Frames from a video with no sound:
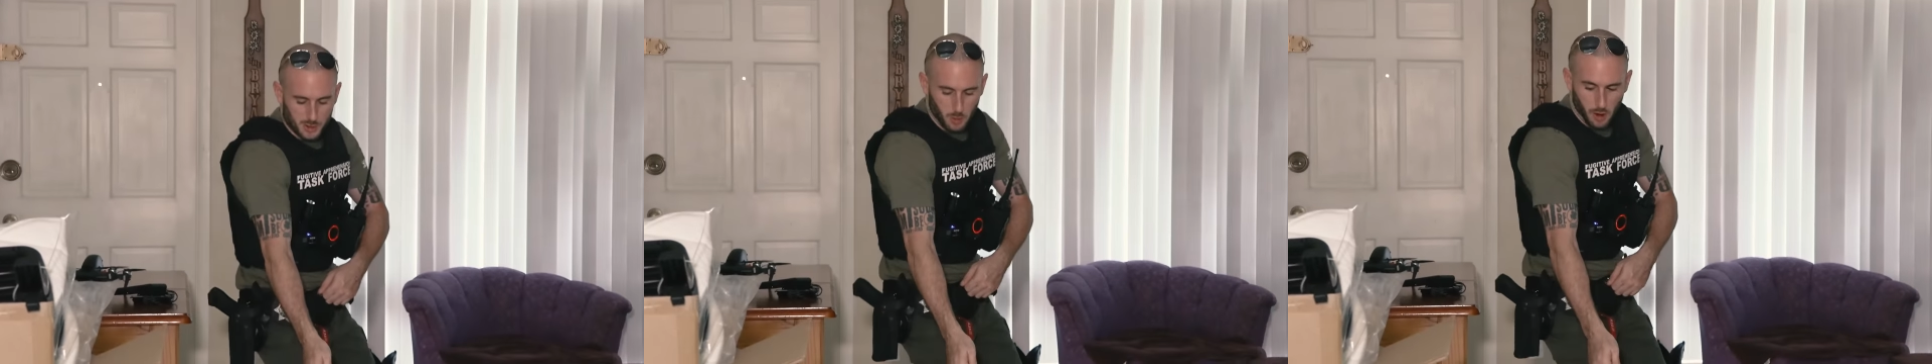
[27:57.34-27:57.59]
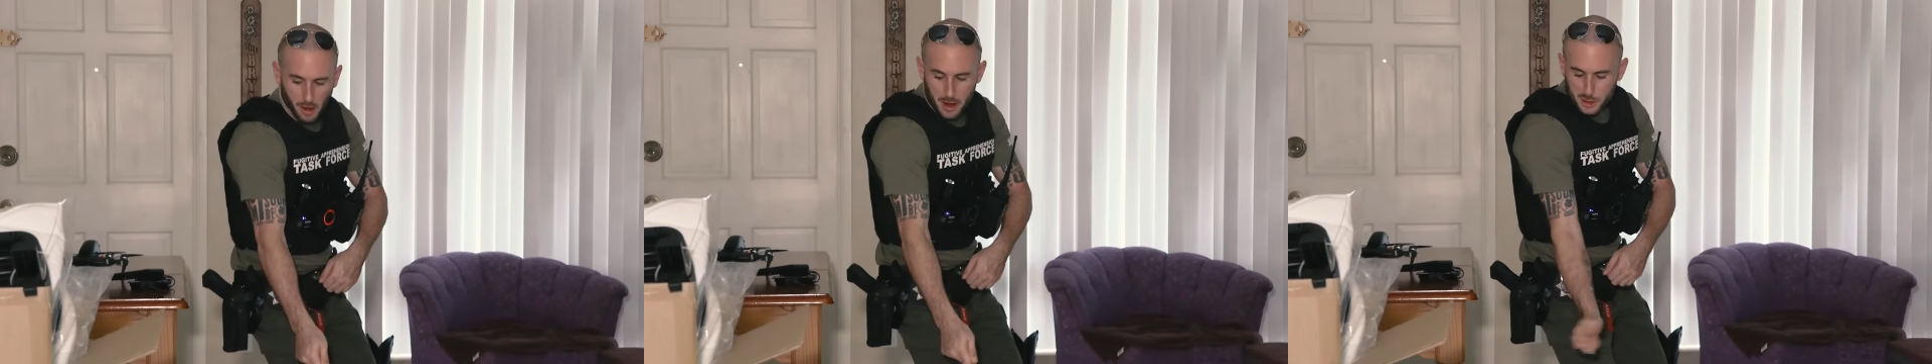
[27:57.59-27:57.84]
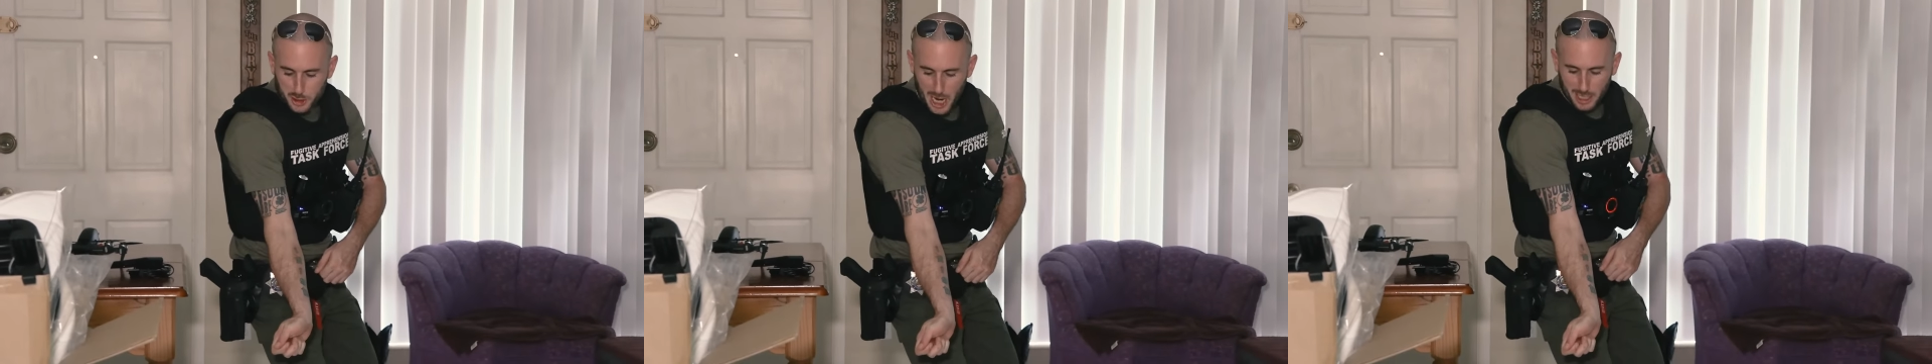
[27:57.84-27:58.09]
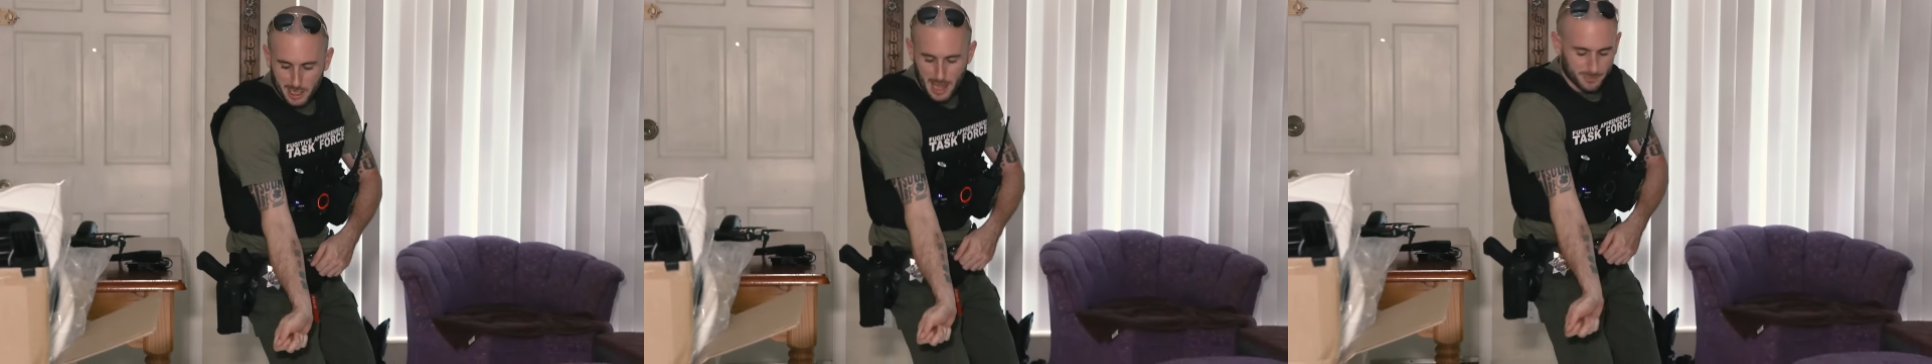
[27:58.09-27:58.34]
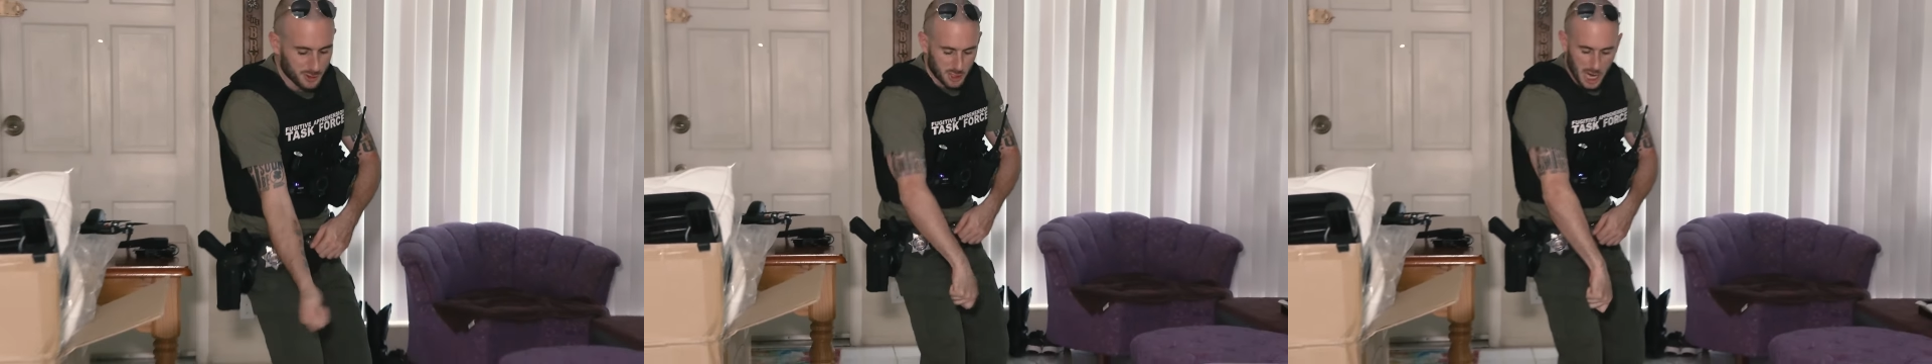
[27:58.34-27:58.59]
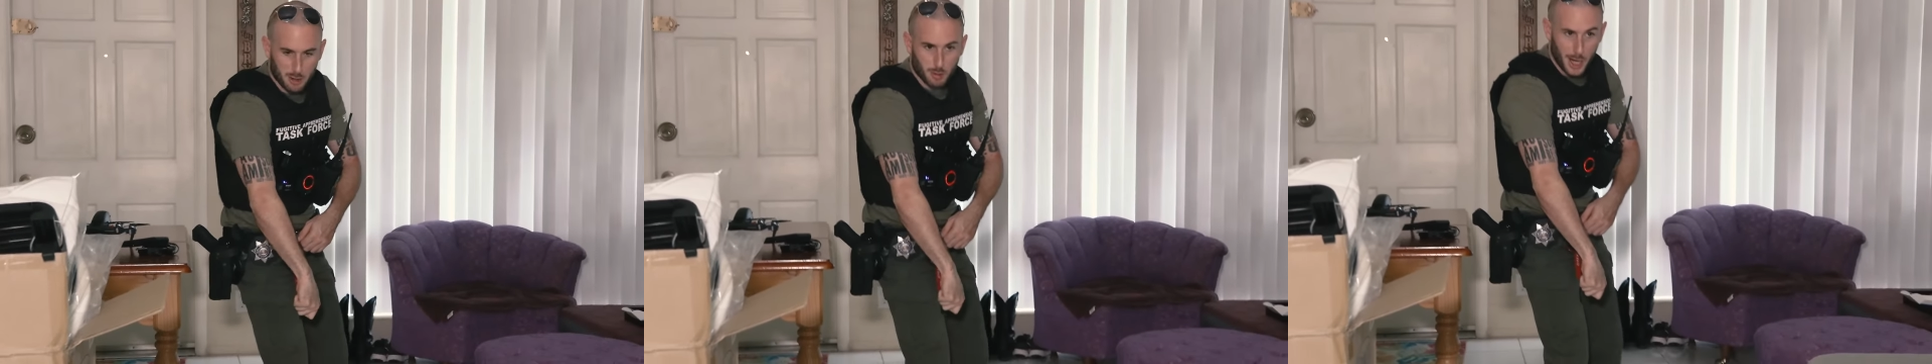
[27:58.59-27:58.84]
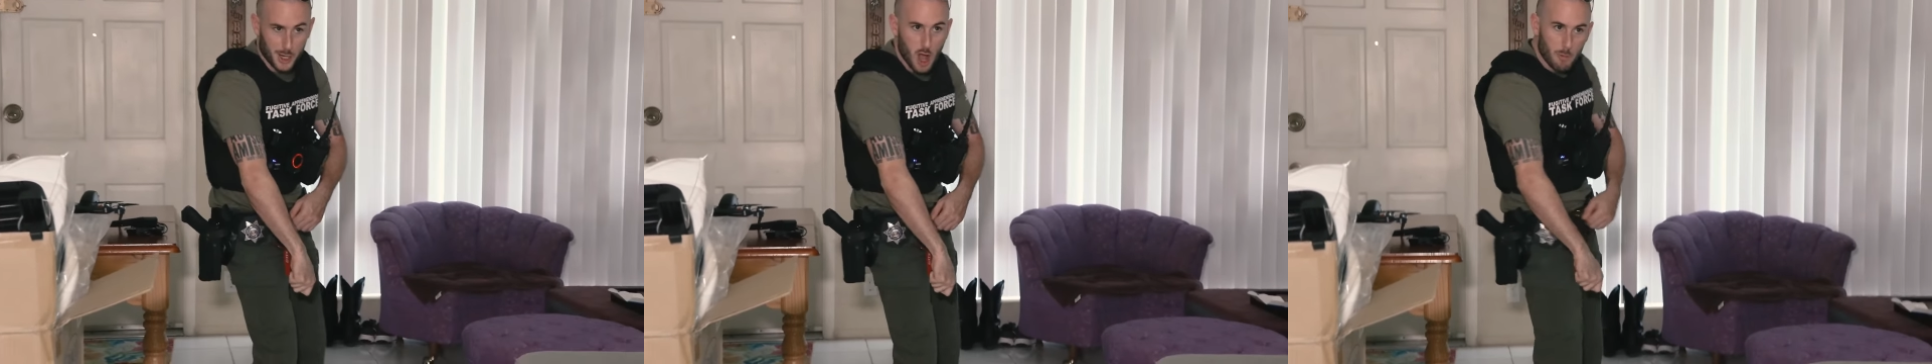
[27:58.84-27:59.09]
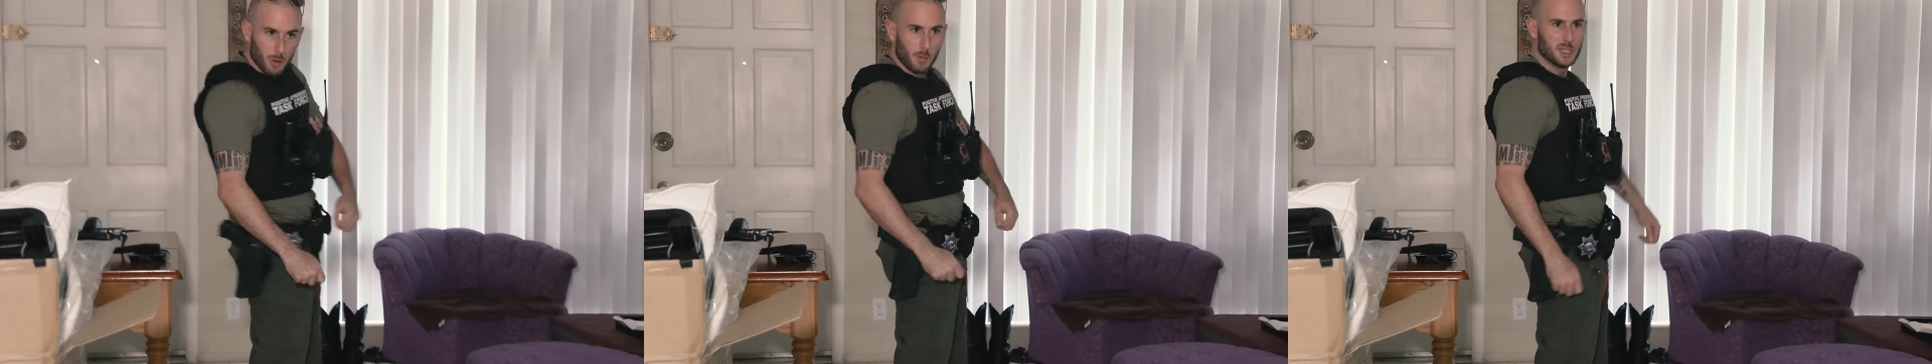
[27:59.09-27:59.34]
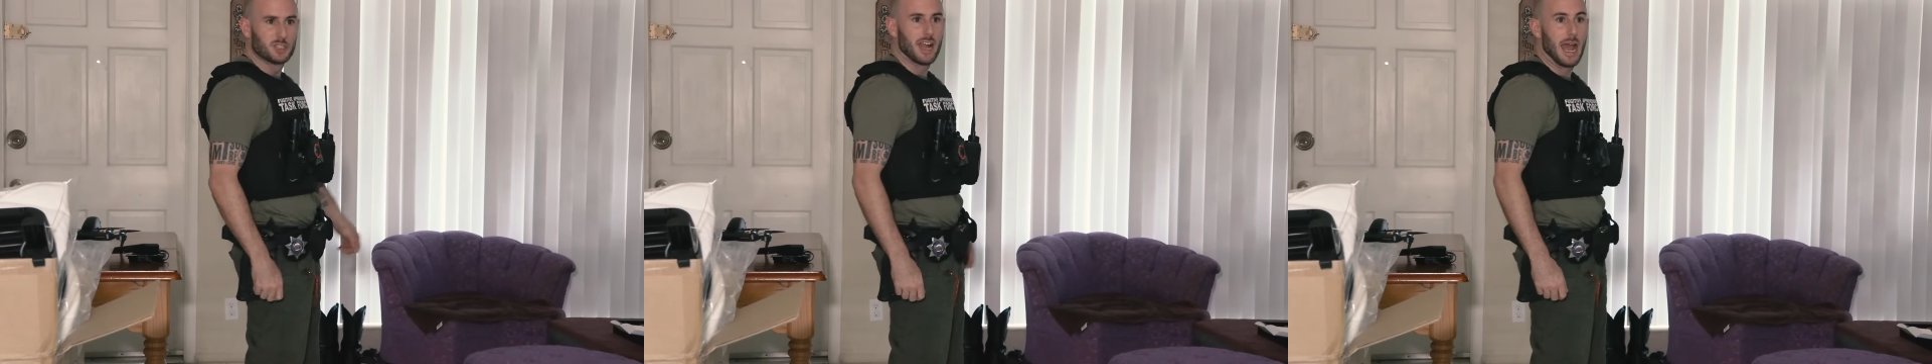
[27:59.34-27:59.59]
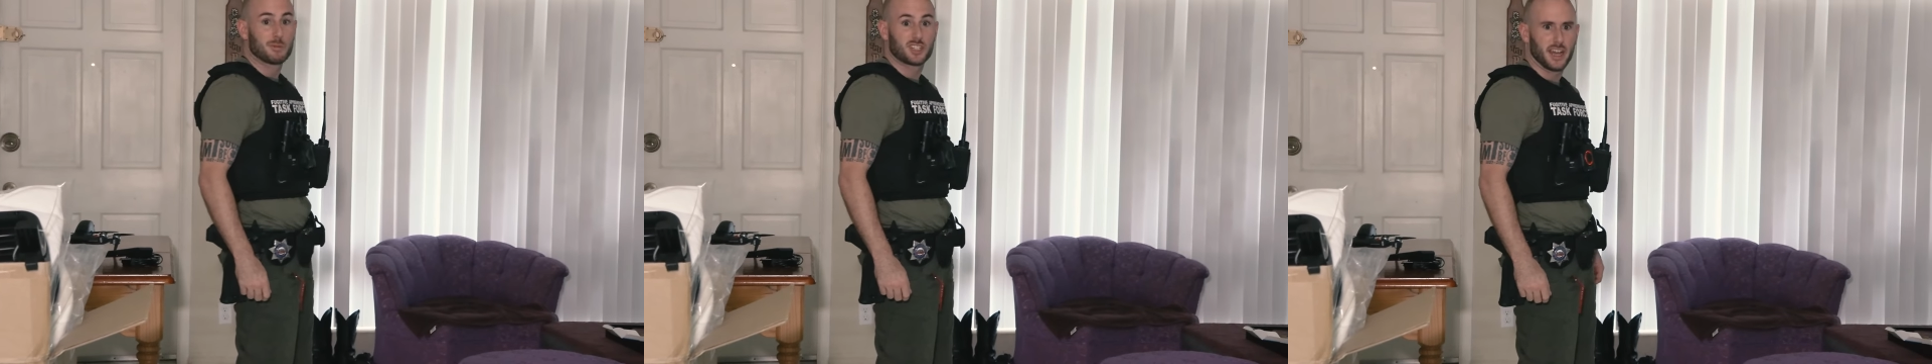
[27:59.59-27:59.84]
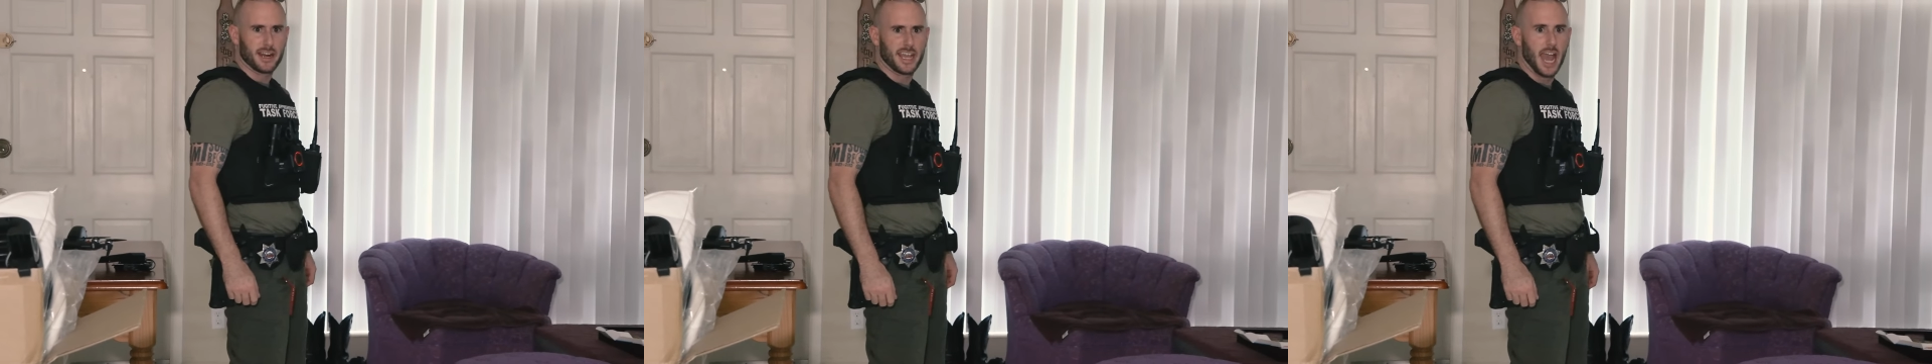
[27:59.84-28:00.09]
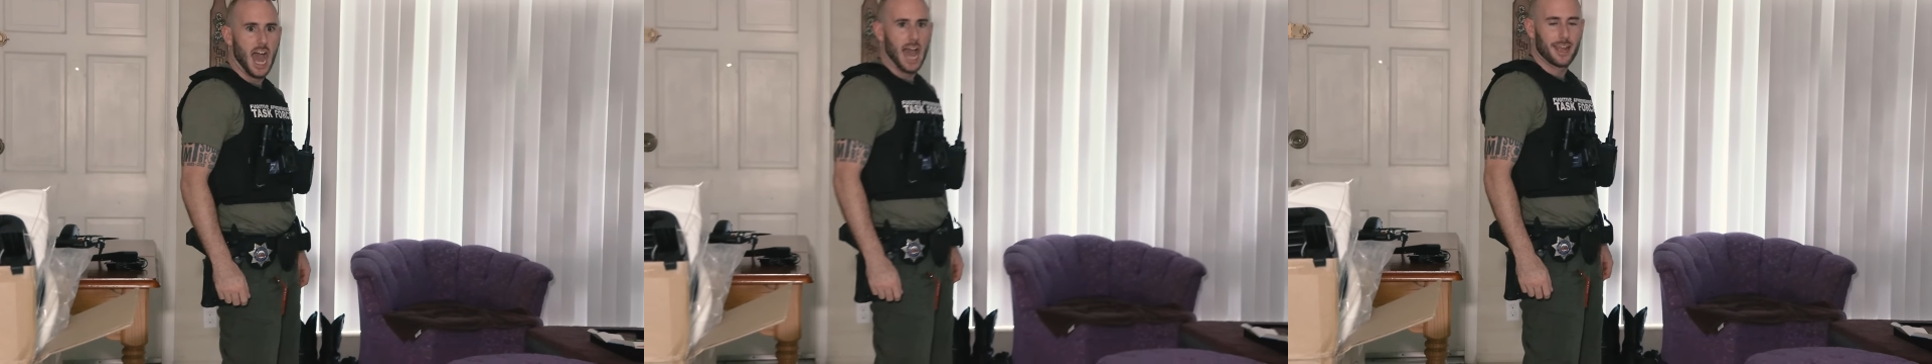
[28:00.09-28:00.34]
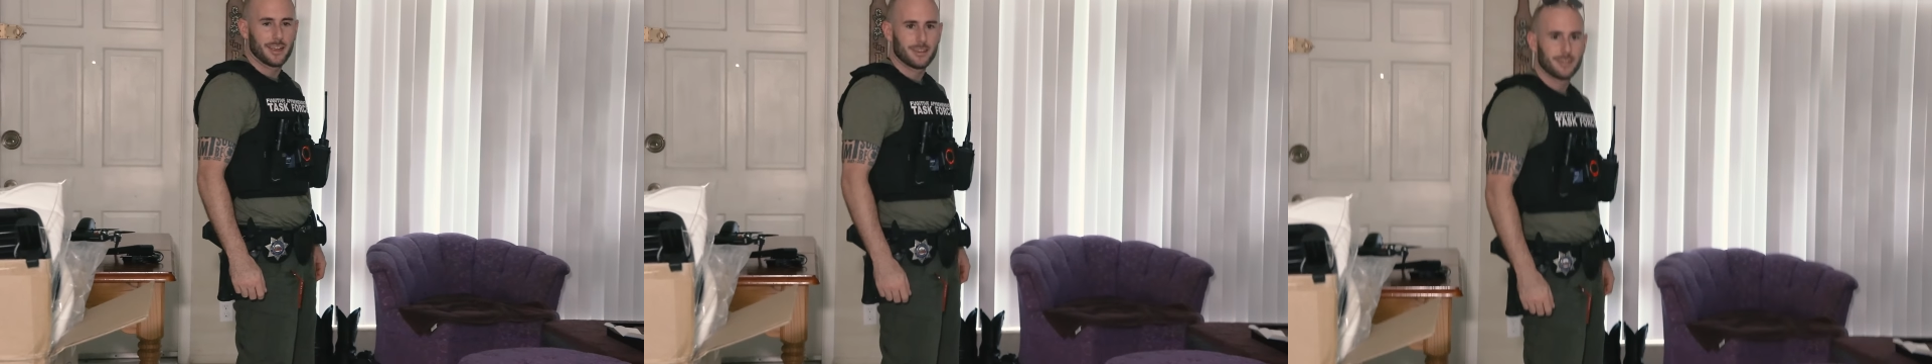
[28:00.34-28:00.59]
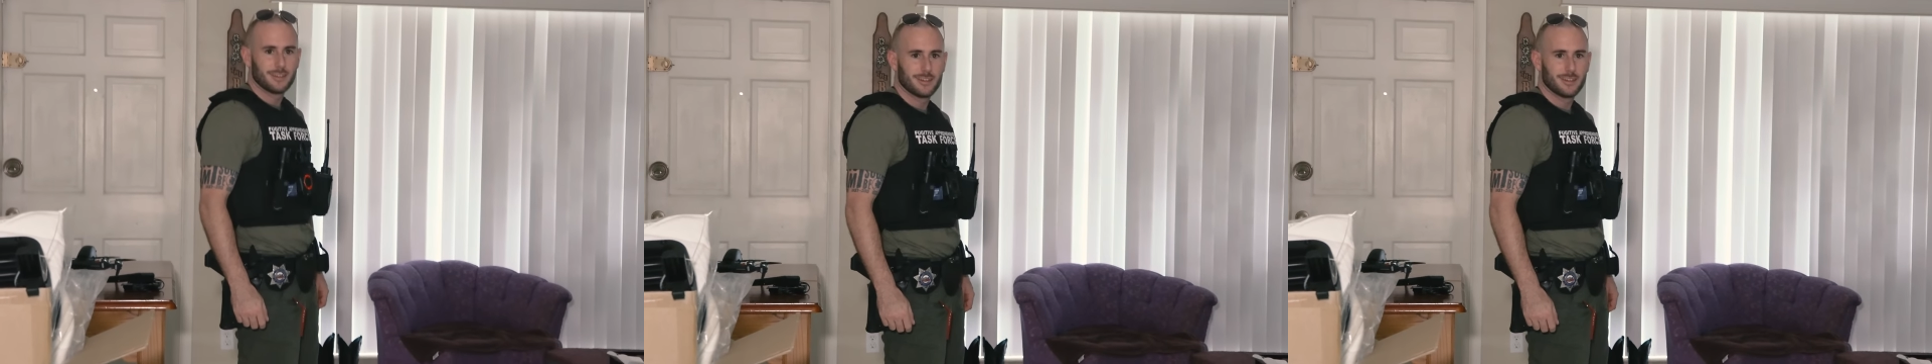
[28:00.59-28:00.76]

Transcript: door, check left, check right, no booby traps, got a guy.